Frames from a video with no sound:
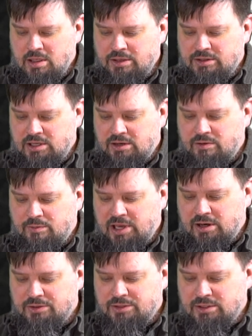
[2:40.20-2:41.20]
Center of
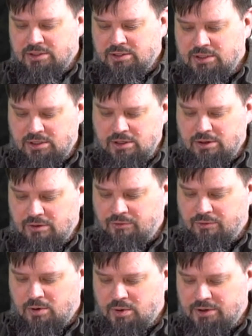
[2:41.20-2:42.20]
balance is still
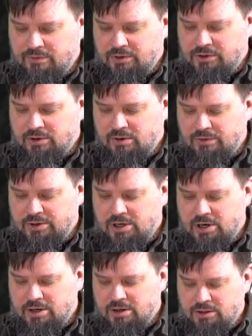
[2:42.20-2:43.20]
forward of the
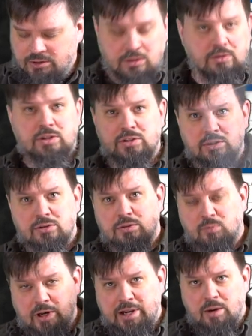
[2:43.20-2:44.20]
guard, so there is still some
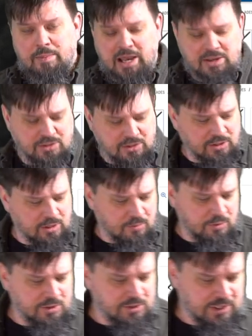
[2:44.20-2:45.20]
weight out past your grip,
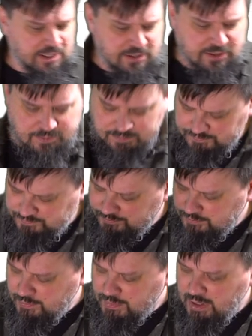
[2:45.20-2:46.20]
which is nice.
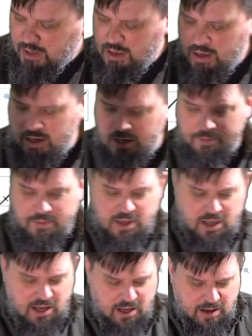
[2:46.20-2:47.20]

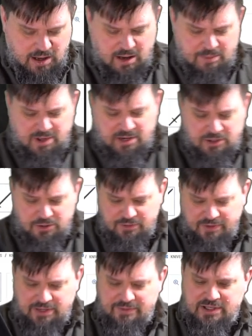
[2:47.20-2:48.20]
I'm not a huge
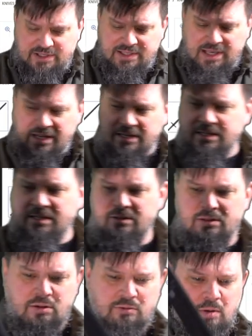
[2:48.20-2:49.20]
fan of the aesthetics. There's a
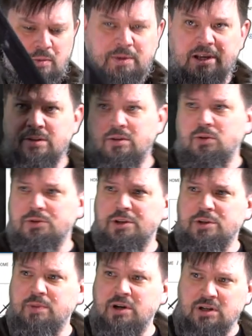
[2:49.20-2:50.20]
little rubber band that holds
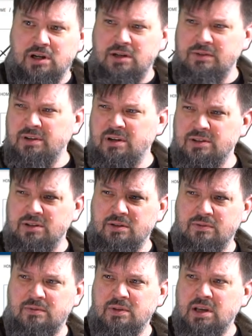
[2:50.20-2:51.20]
this part off, so
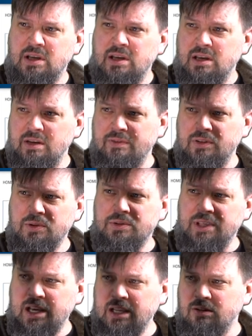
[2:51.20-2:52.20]
if you lose
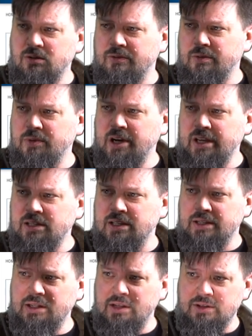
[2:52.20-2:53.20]
that, or if it breaks,
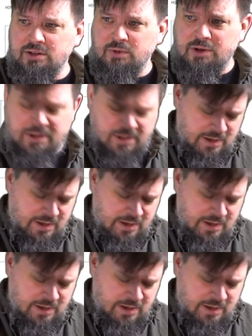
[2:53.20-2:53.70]
like it's on this one,